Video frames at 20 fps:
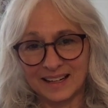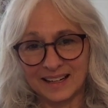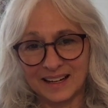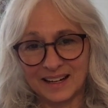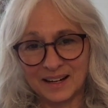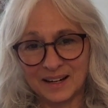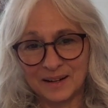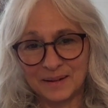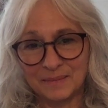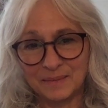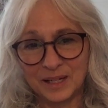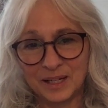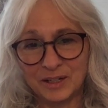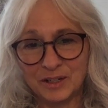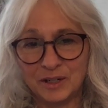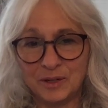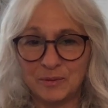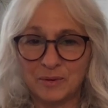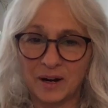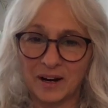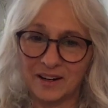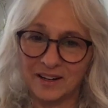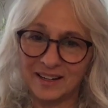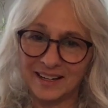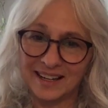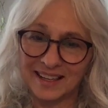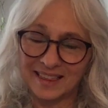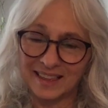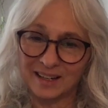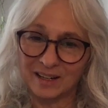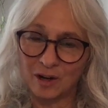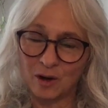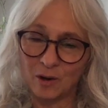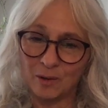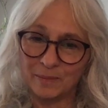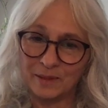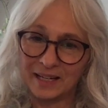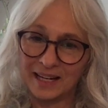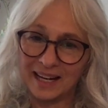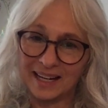Here you are at the
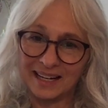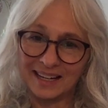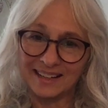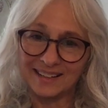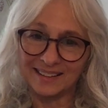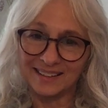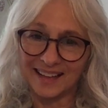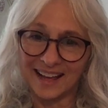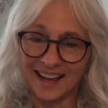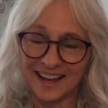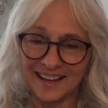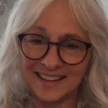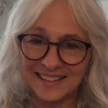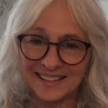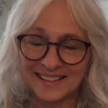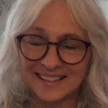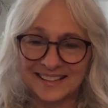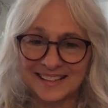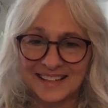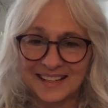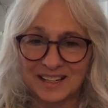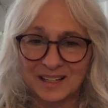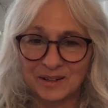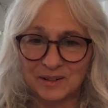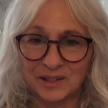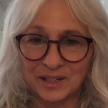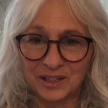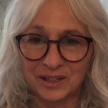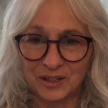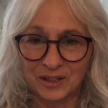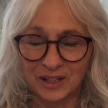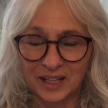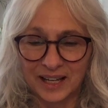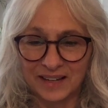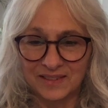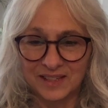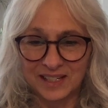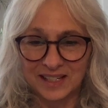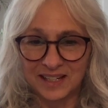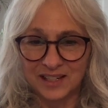culminating class, Critical Life
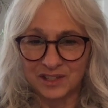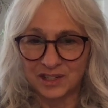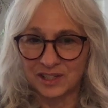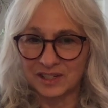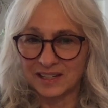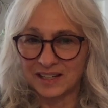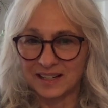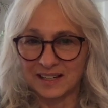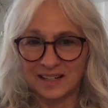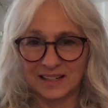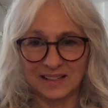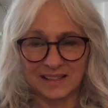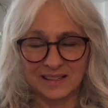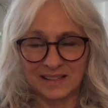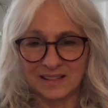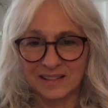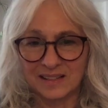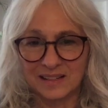Stages, and it's